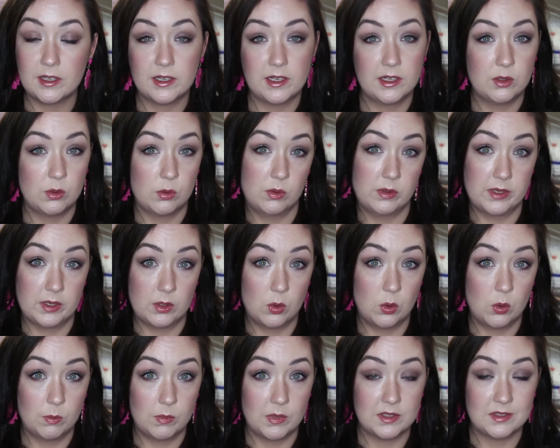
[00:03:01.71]
and I don't get
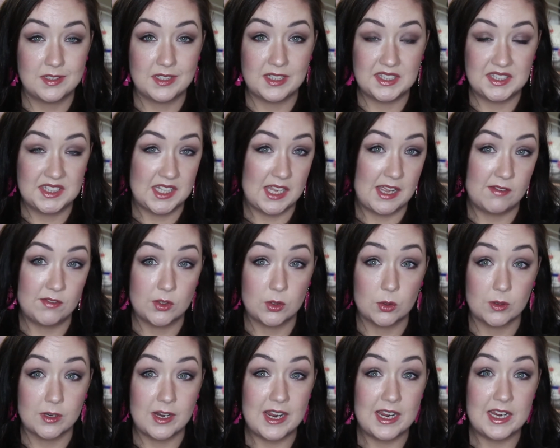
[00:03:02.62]
home until 7
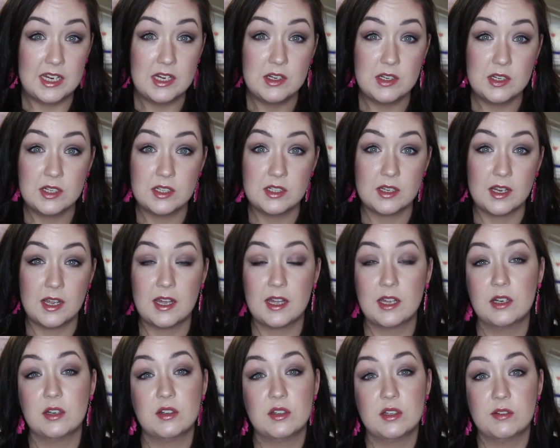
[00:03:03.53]
or 8,
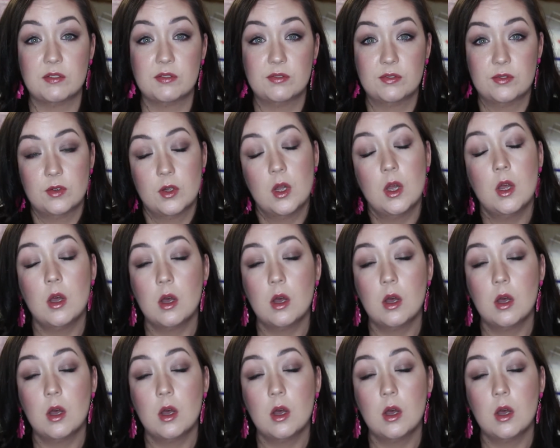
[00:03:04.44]
and if